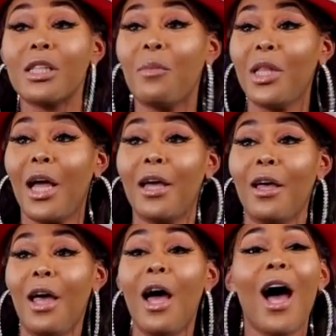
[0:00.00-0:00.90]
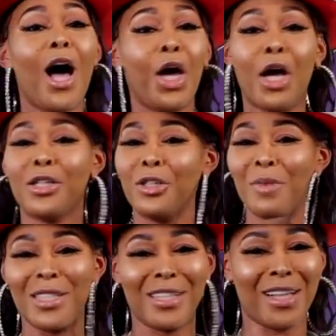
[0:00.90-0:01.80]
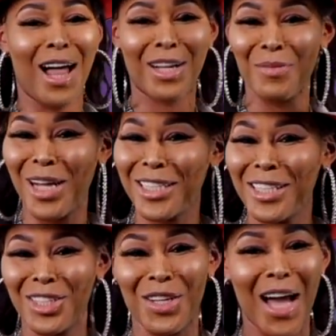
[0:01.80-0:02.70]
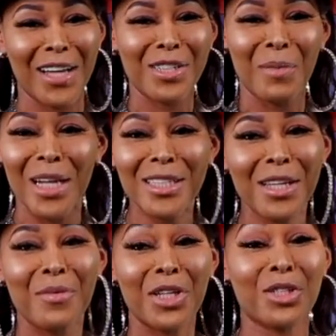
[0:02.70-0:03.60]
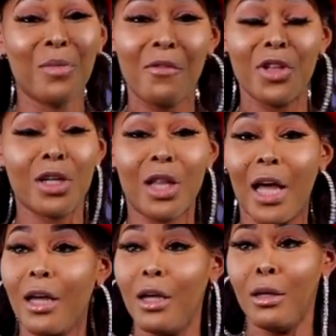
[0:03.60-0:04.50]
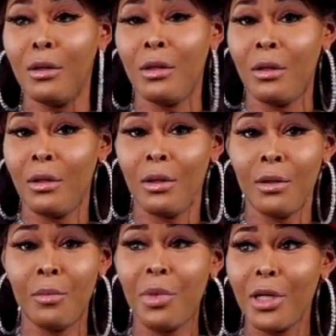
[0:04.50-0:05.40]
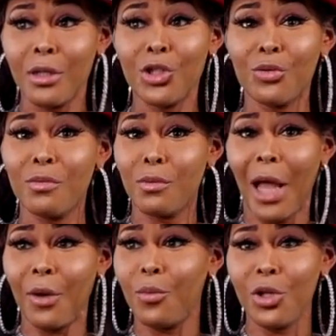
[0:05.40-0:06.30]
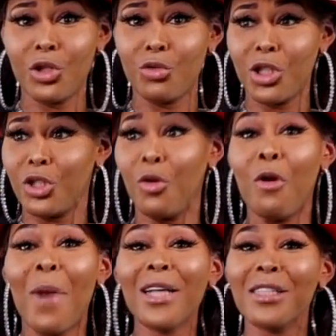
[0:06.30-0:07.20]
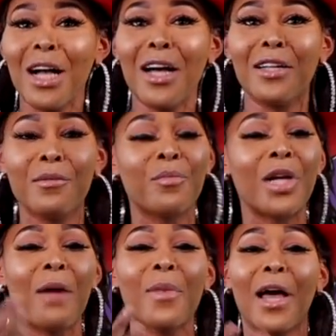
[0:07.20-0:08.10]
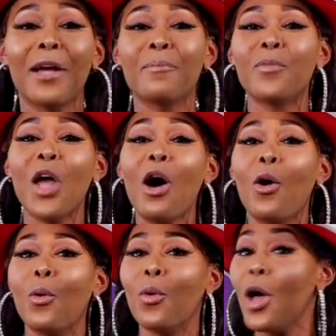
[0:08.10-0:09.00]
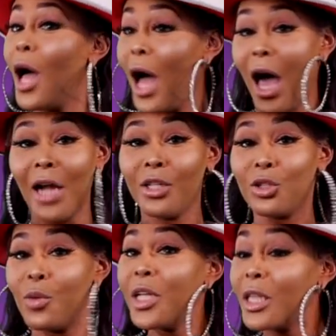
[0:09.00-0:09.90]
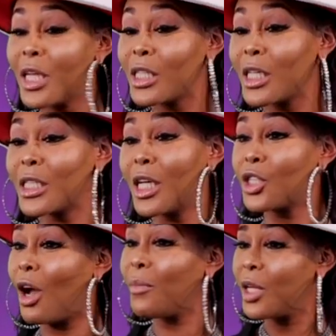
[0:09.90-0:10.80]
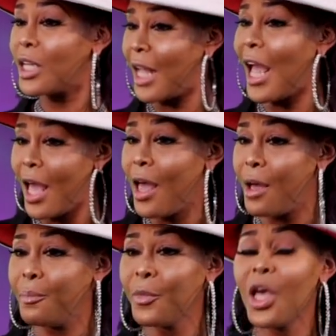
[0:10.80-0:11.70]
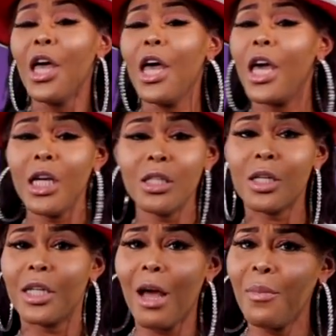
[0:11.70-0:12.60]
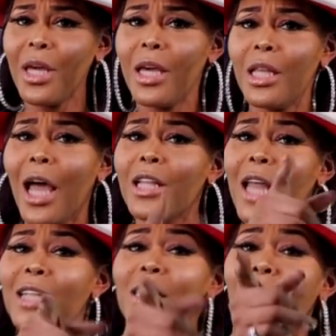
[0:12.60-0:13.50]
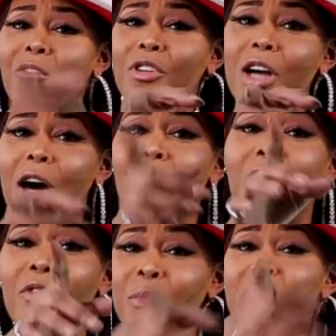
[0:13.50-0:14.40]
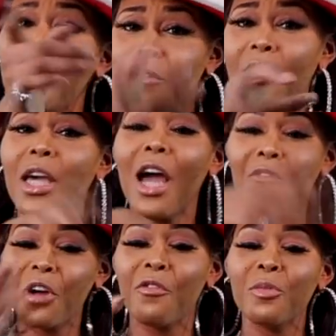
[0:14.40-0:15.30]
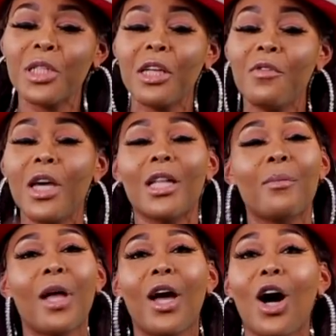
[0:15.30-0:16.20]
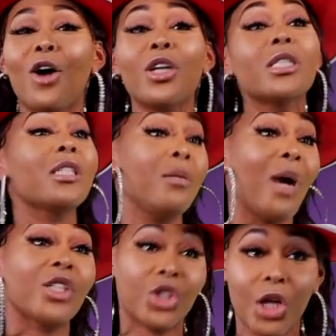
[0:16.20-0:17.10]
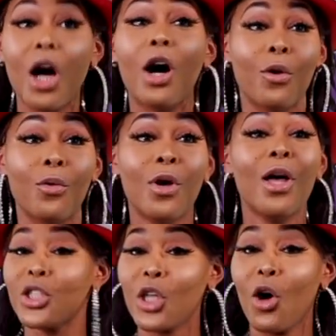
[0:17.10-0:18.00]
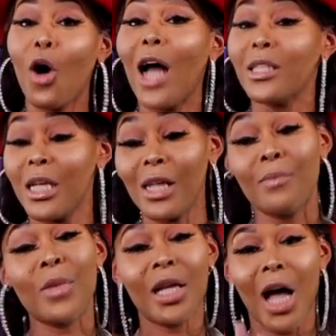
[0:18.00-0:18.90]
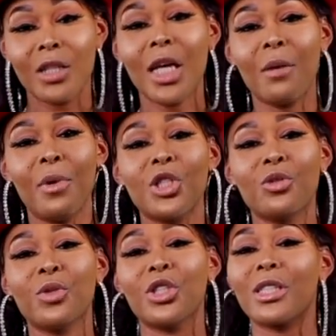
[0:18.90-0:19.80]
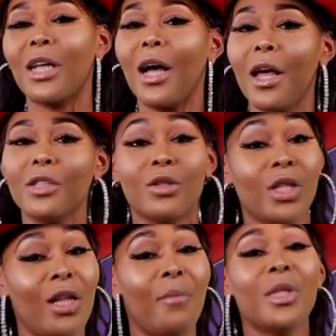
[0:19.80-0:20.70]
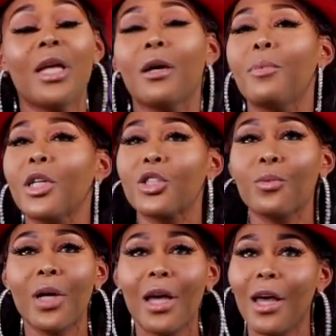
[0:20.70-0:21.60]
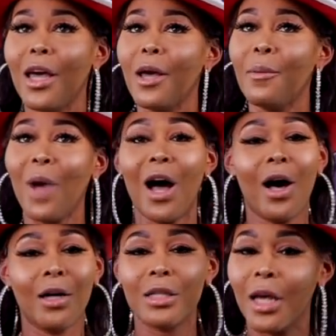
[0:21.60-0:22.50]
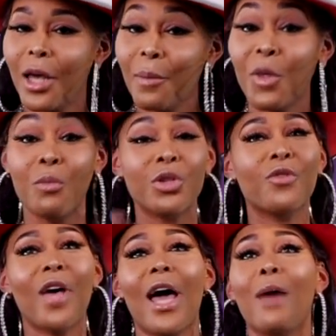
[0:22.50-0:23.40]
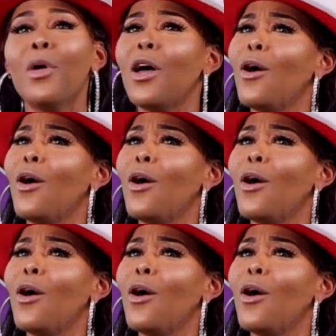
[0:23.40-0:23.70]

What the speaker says: at me like, I thought she must have clocked my tea. She got into my tea because the mother looked like, bitch, like, what did you just do to my son? But I'm like, no, I didn't do anything to your son. So I'm looking at him. He's looking at me and he's like, that's Eyricka from the TV. Eyricka from the TV. And I'm like, oh, he see my show. So I'll take a picture with your son. She let me take a picture with him. I hugged him. It was fab.